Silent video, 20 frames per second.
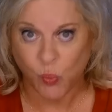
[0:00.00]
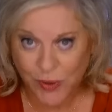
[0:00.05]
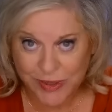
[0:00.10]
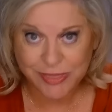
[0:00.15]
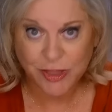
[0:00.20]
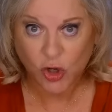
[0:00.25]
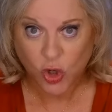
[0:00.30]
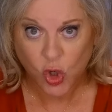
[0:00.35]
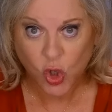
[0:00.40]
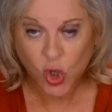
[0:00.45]
with
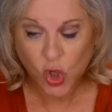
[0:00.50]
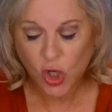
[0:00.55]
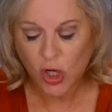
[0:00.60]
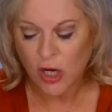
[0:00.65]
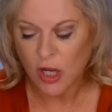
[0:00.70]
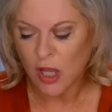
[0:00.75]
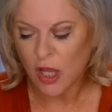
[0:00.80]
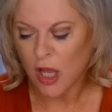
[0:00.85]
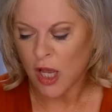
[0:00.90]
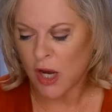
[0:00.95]
her
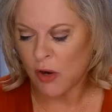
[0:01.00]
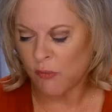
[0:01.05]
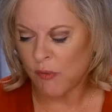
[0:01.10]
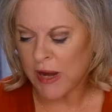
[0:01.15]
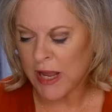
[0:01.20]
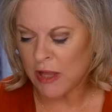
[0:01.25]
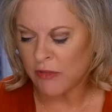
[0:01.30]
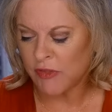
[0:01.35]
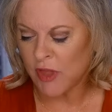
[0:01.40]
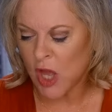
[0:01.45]

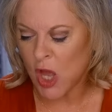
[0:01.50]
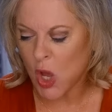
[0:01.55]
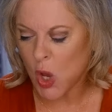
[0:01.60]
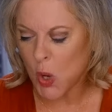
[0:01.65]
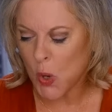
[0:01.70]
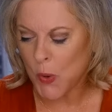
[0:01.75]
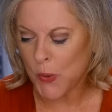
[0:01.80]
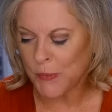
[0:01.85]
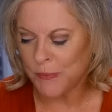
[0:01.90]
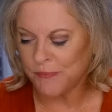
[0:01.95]
around the
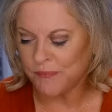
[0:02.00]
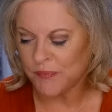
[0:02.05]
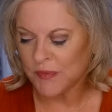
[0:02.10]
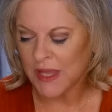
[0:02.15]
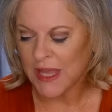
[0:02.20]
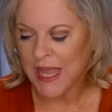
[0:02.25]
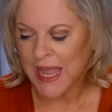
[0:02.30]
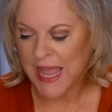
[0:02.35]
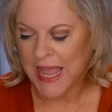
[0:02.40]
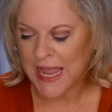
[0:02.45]
home
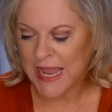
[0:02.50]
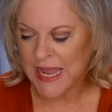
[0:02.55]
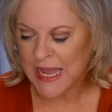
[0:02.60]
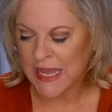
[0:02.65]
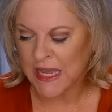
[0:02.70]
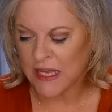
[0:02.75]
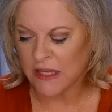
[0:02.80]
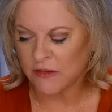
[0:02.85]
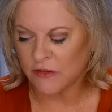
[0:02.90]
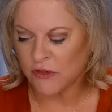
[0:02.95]

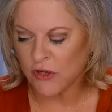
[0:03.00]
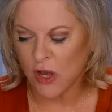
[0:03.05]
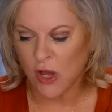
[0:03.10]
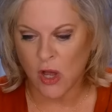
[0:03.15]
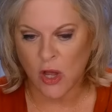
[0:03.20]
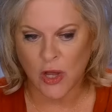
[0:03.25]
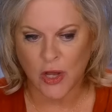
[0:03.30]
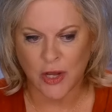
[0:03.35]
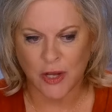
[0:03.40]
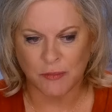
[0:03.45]
and
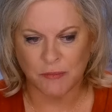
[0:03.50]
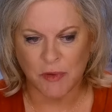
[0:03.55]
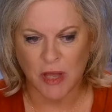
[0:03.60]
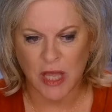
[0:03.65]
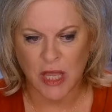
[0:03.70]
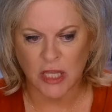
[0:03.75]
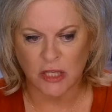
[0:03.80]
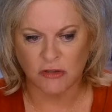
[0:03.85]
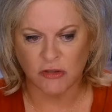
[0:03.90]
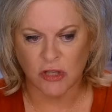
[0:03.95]

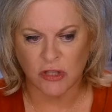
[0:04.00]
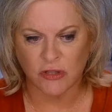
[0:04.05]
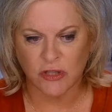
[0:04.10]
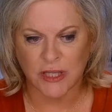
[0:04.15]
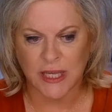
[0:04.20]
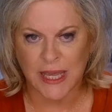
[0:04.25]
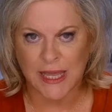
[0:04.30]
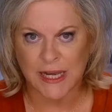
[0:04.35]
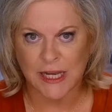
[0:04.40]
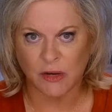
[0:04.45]

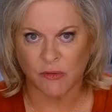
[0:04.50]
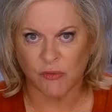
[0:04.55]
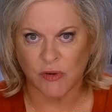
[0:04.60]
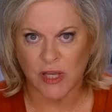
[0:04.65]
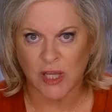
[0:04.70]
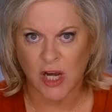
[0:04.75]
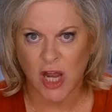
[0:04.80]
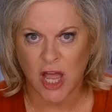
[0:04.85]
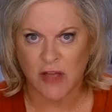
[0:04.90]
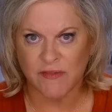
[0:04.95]
getting
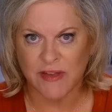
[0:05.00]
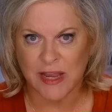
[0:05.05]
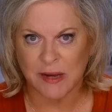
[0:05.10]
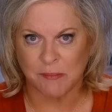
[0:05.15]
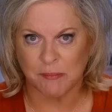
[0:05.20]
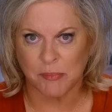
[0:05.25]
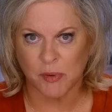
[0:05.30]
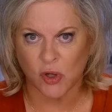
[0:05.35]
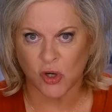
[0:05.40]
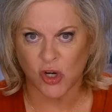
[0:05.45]
rid of
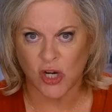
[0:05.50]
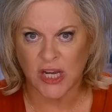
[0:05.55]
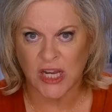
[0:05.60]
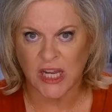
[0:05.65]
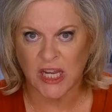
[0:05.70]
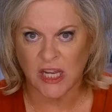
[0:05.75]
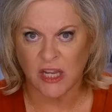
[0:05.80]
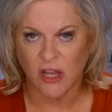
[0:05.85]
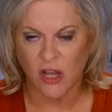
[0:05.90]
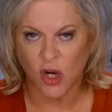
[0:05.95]
and
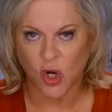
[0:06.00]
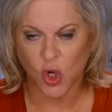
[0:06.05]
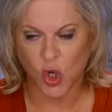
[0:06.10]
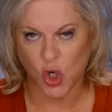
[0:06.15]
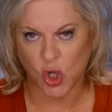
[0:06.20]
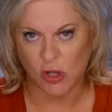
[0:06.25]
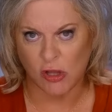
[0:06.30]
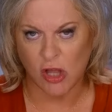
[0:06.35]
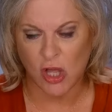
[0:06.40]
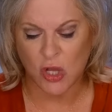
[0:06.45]
burning her
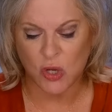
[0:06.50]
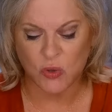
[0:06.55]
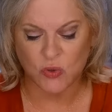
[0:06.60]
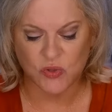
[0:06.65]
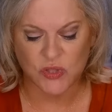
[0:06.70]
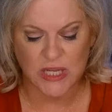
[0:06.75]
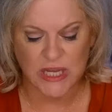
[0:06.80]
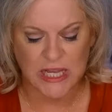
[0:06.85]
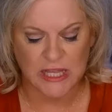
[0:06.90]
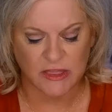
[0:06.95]

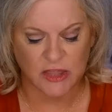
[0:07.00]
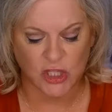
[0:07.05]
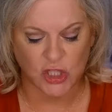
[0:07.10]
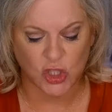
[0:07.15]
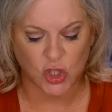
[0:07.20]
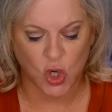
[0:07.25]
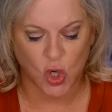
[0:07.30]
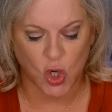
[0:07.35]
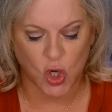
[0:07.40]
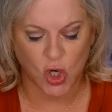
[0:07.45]
clothes in the
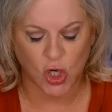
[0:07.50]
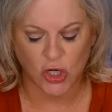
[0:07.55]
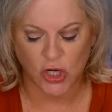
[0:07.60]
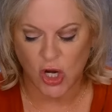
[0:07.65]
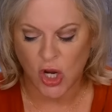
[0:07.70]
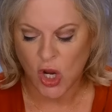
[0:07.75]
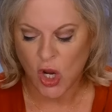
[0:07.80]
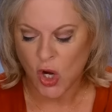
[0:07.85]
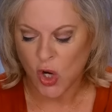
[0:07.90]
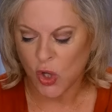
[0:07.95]
yard.
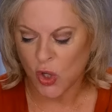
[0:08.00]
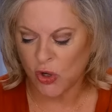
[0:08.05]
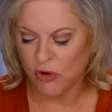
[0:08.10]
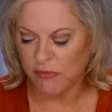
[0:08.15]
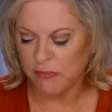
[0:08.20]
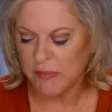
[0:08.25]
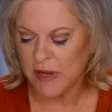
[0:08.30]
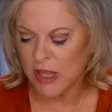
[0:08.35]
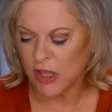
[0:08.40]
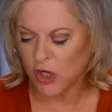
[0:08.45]
Irv
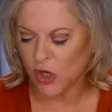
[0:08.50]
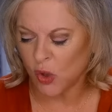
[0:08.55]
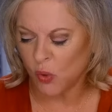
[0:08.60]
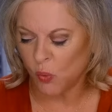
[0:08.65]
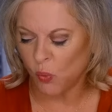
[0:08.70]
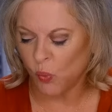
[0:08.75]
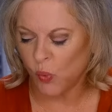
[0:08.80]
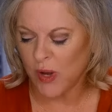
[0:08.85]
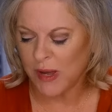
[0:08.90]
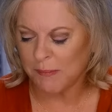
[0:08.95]
Miller,
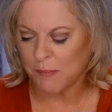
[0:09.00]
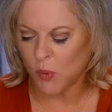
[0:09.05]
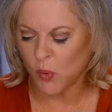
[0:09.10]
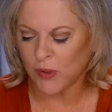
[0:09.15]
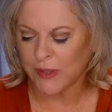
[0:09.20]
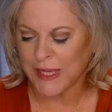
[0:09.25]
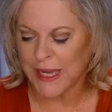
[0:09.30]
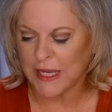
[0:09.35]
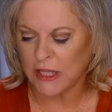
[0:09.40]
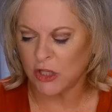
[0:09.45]
what more
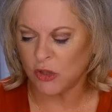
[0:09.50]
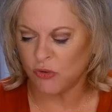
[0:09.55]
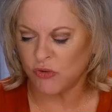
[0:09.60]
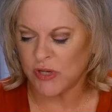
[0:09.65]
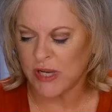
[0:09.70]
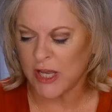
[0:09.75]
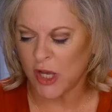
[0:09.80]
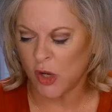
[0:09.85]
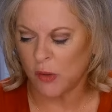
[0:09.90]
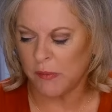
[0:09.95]
can you
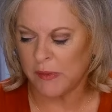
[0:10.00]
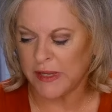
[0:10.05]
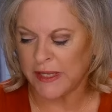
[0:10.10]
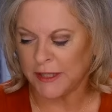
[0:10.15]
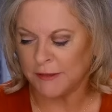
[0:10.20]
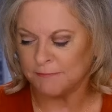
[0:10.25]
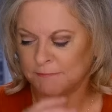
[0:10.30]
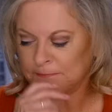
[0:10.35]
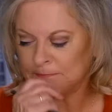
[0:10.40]
tell me?